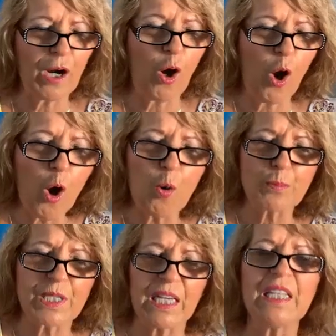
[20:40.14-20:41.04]
of our
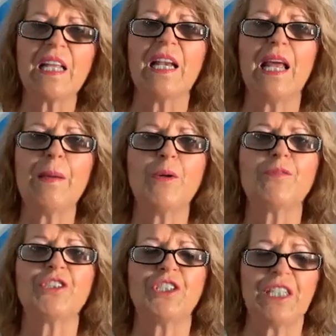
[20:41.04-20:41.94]
homes in the name
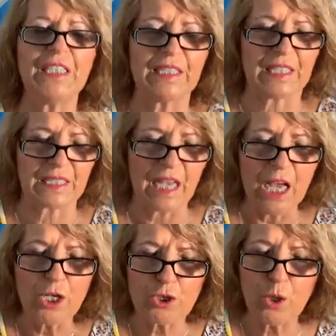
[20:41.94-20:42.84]
of Jesus.
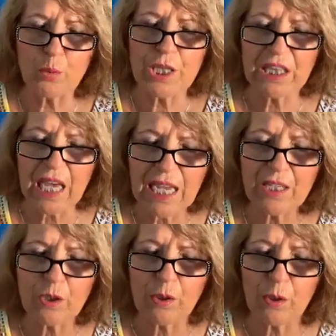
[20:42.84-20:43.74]
So we
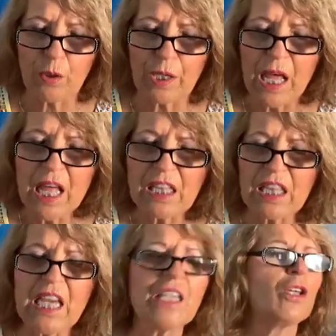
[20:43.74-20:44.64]
thank you, Lord.
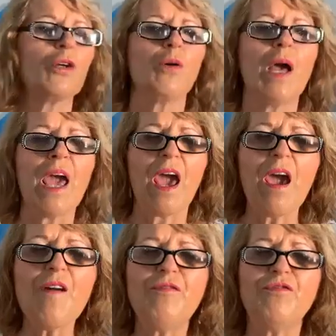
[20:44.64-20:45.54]
Thank you.
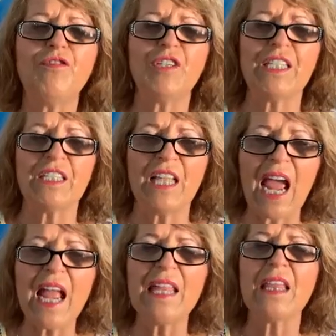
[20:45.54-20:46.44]
Every
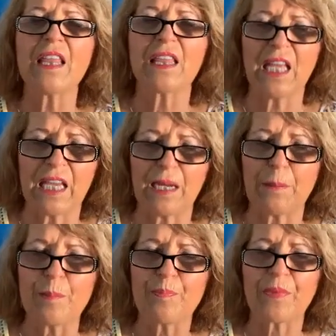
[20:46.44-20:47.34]
dead
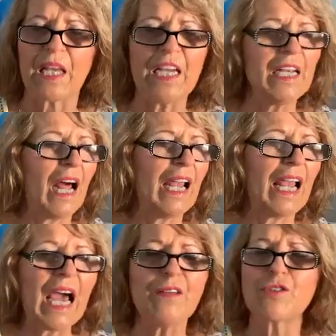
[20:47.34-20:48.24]
thing in our
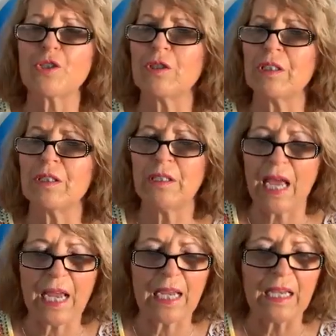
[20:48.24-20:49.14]
lives
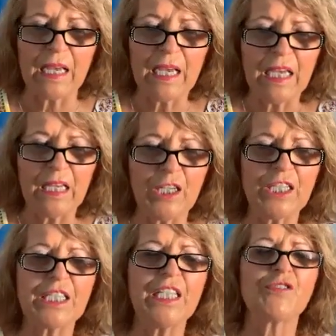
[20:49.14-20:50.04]
today
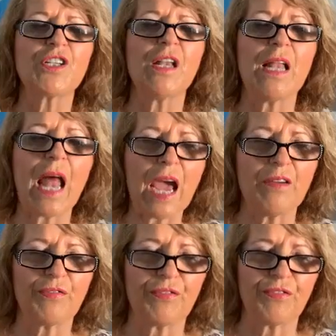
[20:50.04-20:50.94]
receives
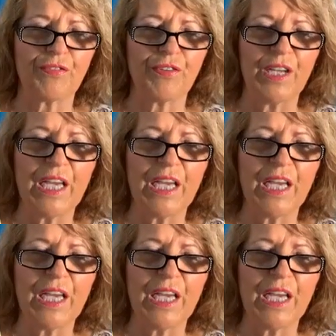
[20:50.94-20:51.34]
life